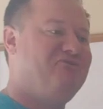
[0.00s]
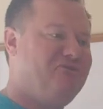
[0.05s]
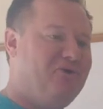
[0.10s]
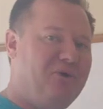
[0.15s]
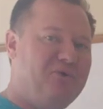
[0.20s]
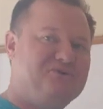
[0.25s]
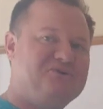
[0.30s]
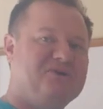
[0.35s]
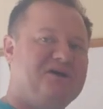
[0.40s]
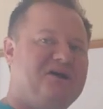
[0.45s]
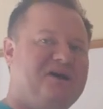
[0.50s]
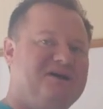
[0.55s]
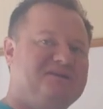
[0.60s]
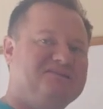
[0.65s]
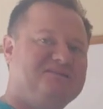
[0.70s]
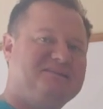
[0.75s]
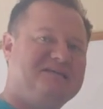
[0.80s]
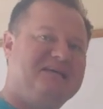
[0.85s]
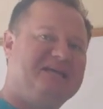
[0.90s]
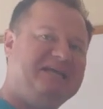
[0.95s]

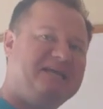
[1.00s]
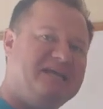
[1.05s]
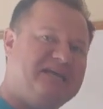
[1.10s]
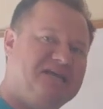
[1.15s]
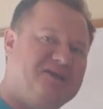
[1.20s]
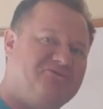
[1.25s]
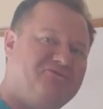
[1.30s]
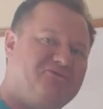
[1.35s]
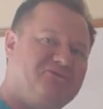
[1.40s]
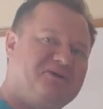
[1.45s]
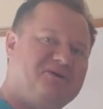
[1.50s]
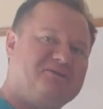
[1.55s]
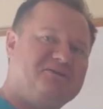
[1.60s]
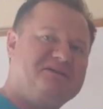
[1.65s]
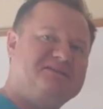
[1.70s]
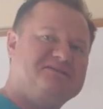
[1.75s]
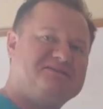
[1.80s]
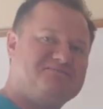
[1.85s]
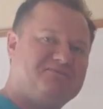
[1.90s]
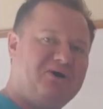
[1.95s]
photons getting
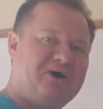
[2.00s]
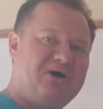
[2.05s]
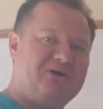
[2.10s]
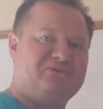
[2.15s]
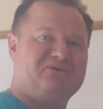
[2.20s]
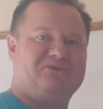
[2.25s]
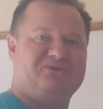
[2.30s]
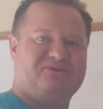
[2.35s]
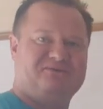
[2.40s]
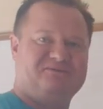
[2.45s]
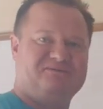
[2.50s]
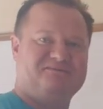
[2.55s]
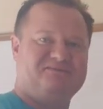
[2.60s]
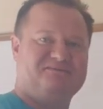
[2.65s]
infinitely smaller,